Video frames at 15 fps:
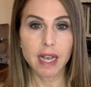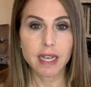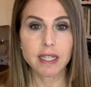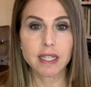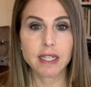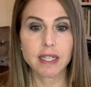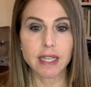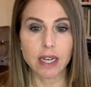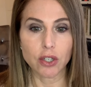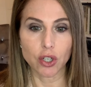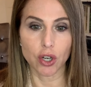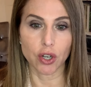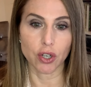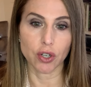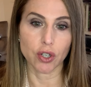
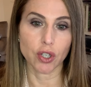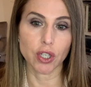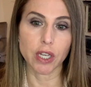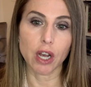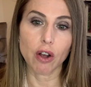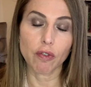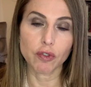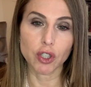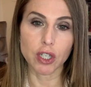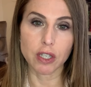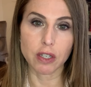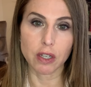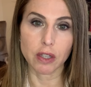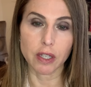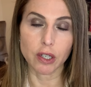Center yourself
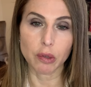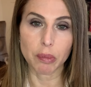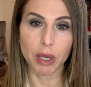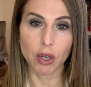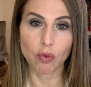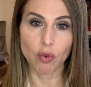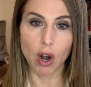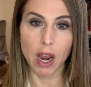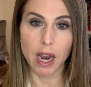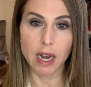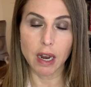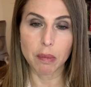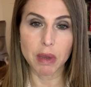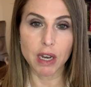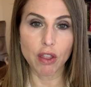just a little bit, right?
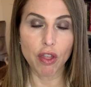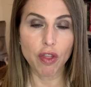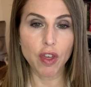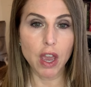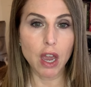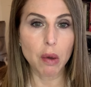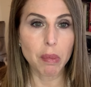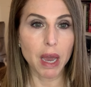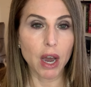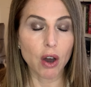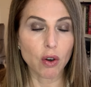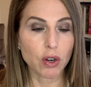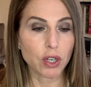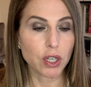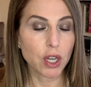I mean, think
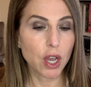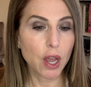about